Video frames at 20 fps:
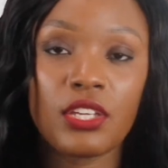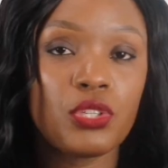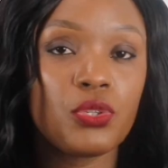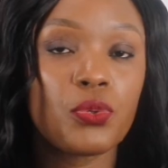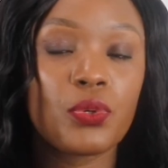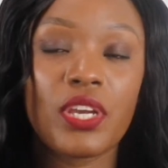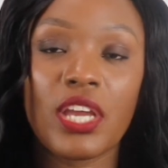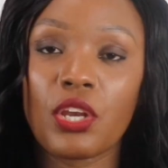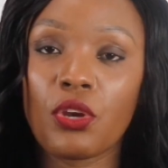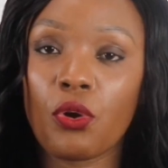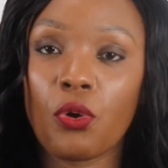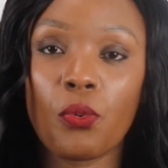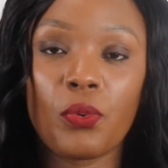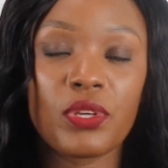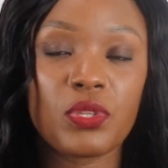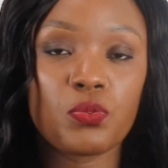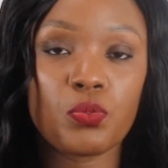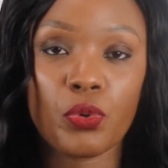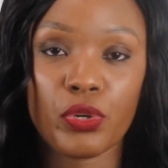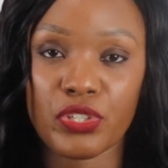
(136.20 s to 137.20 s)
you can
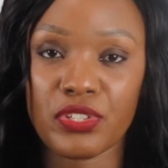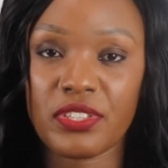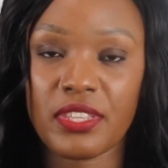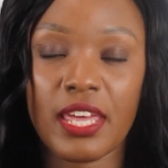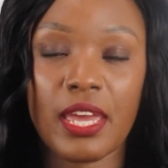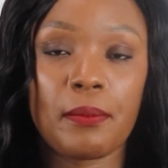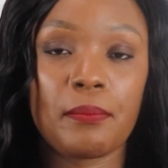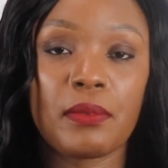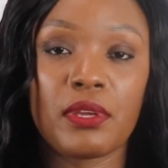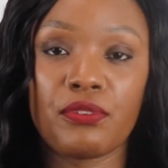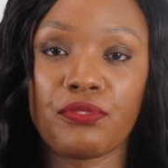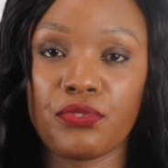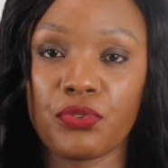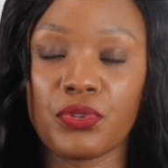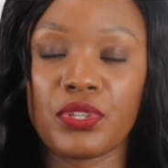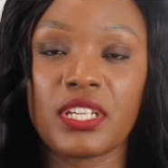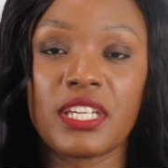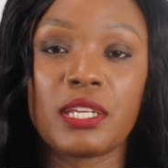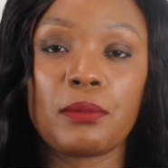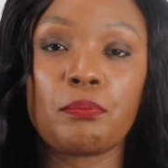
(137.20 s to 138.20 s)
always watch them if you
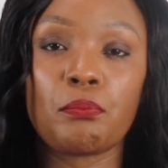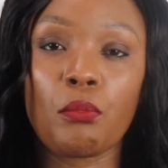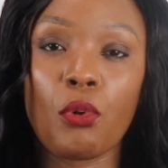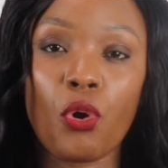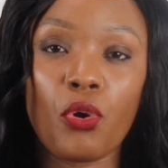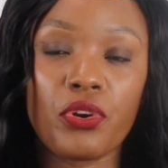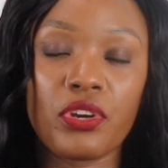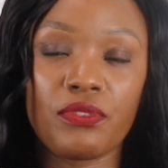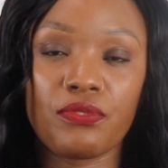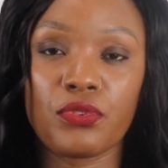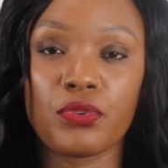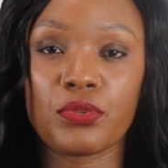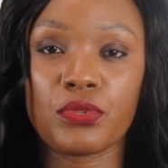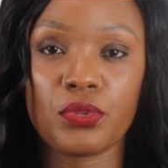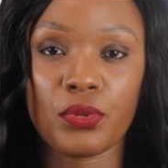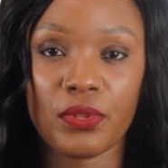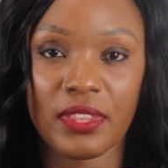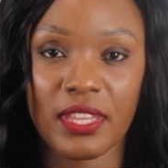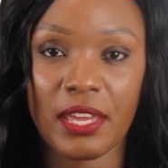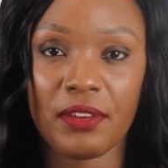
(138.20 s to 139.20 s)
need more reviews
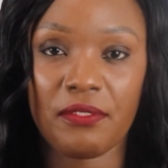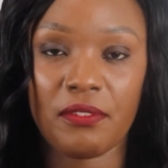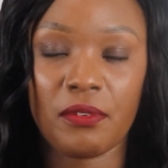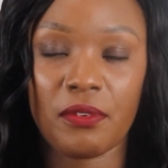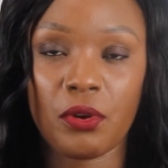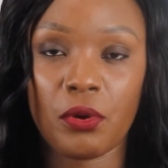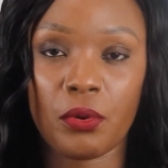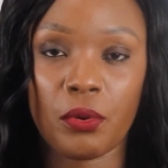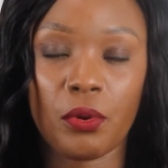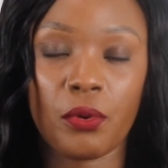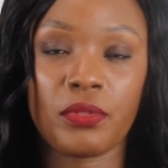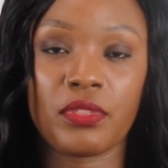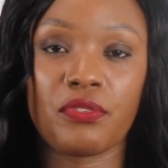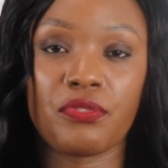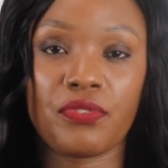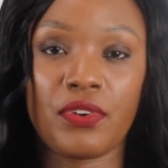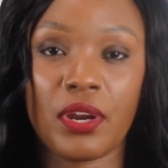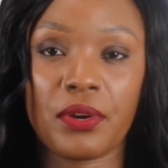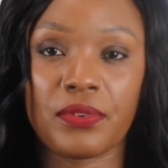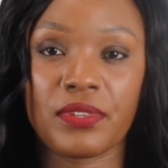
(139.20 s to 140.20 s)
on them on the
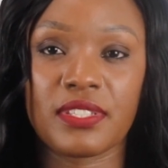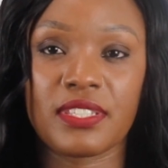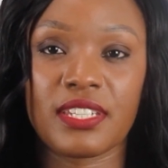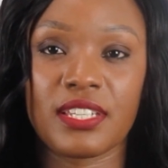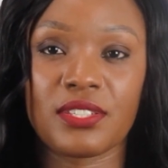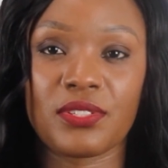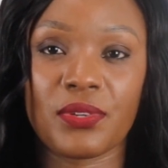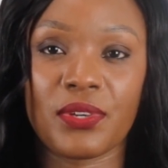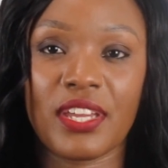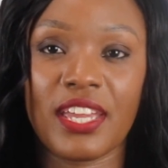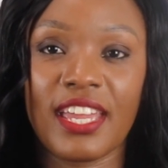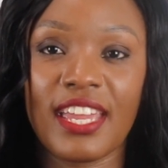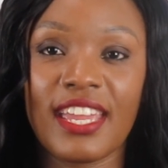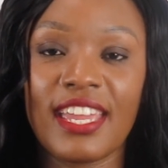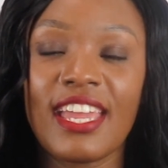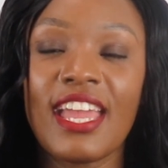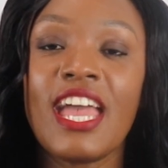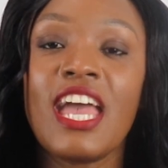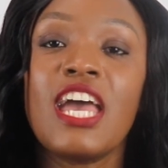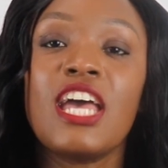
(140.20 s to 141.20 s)
fragrances.
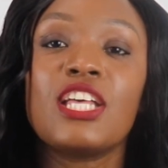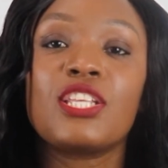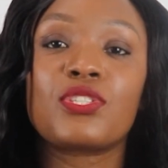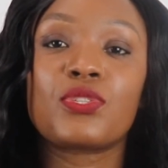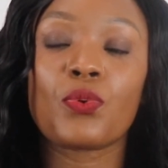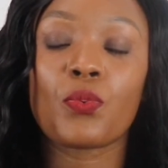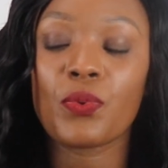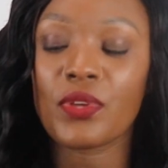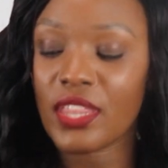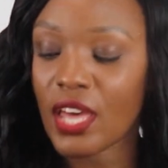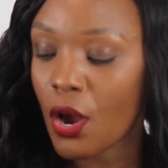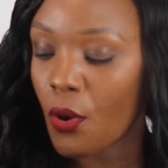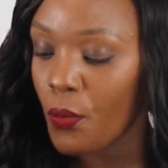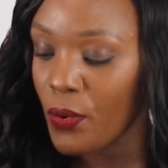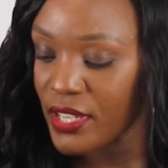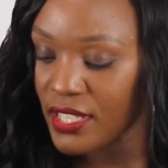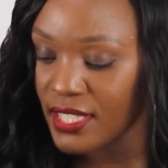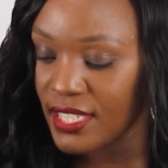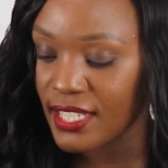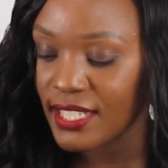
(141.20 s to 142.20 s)
Okay, so without
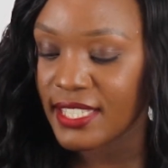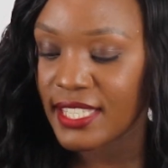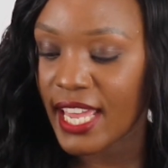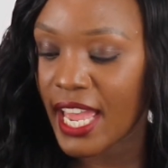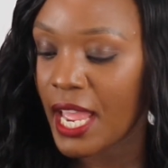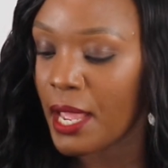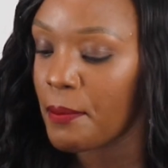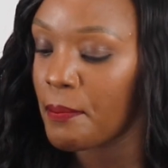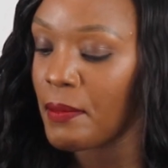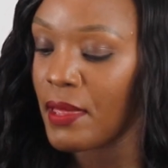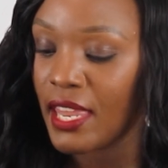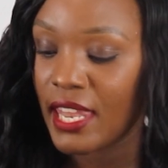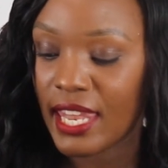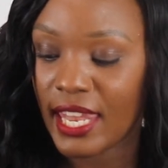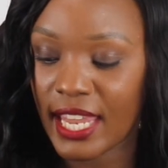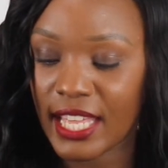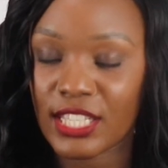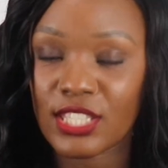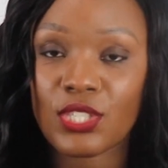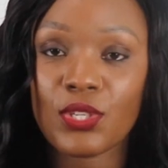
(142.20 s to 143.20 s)
wasting time,
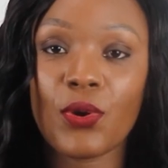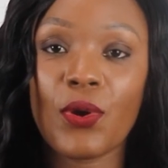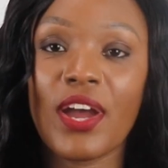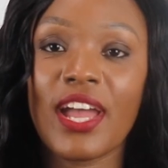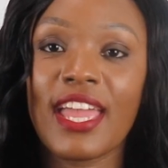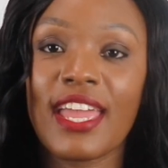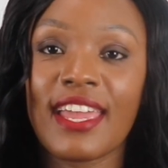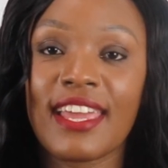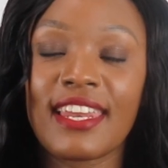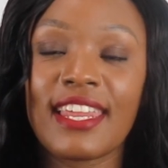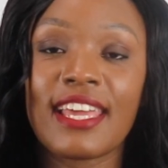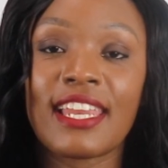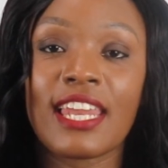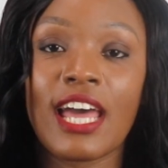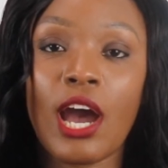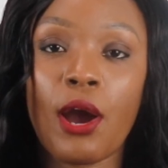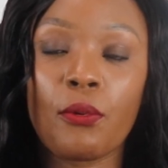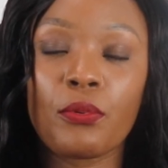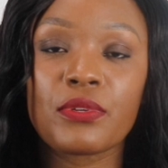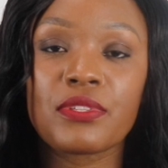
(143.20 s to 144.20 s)
let's go ahead and
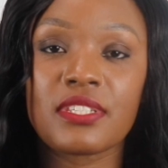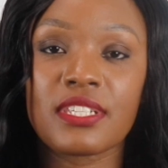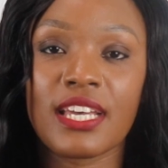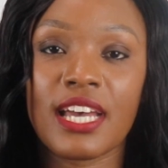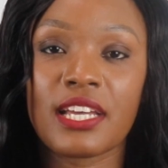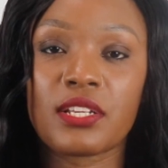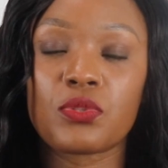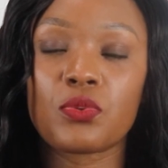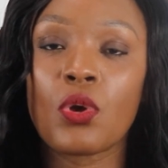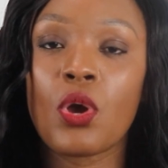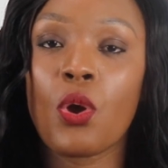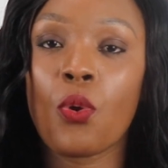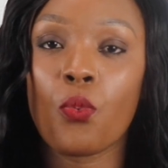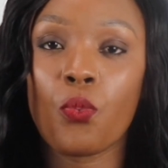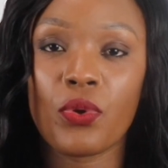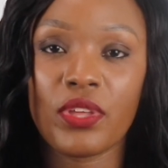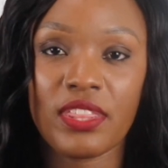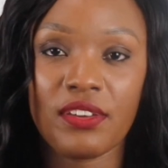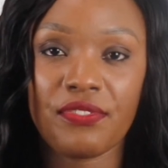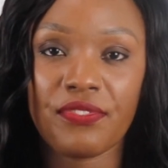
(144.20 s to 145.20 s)
I will start
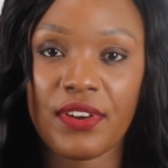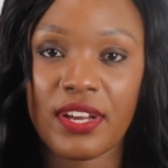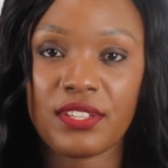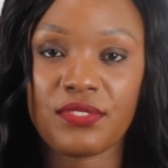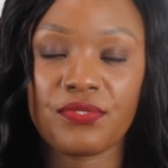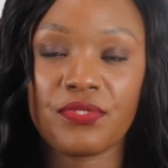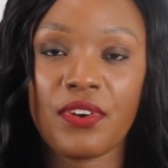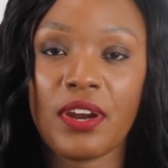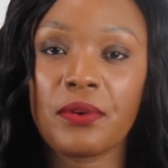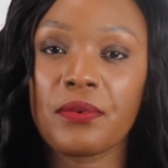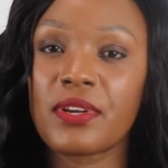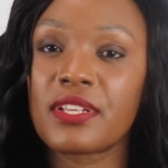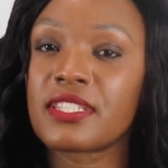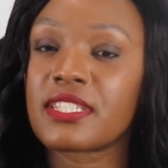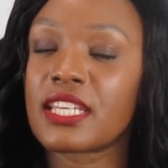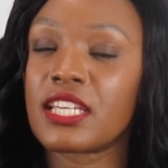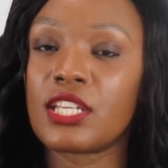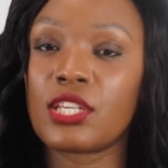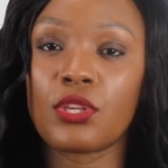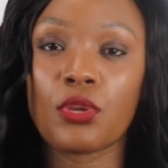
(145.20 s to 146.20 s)
with the first fragrance
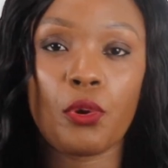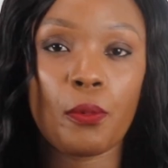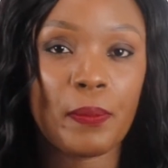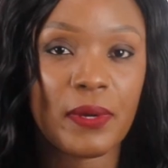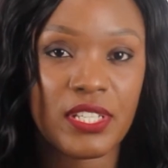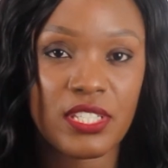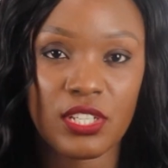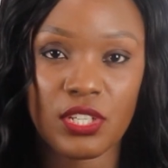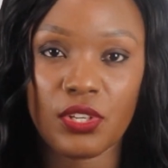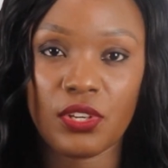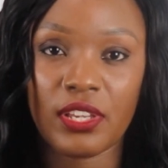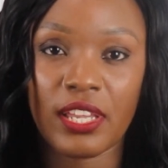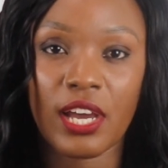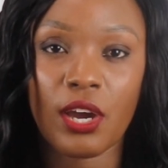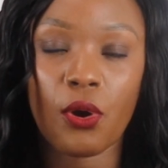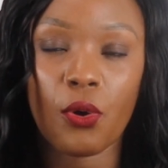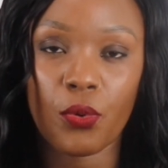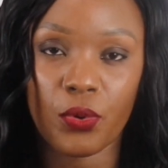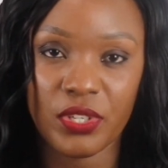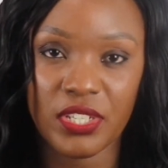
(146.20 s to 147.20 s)
in no particular
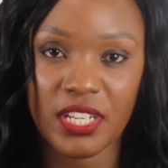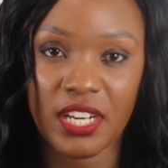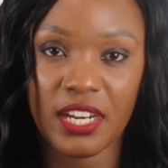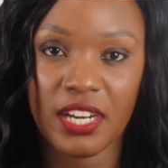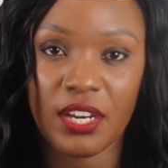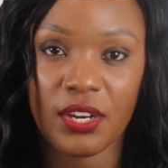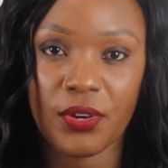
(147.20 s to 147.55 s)
order.